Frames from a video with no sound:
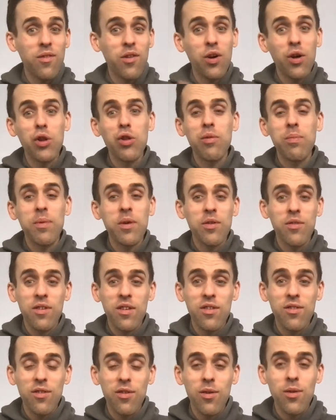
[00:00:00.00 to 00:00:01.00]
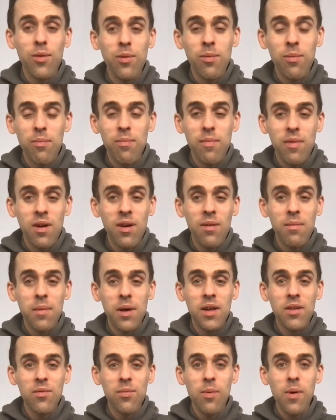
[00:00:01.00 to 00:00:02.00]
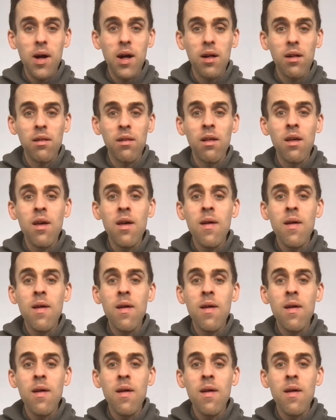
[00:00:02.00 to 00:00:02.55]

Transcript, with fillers: contributed to um, as well.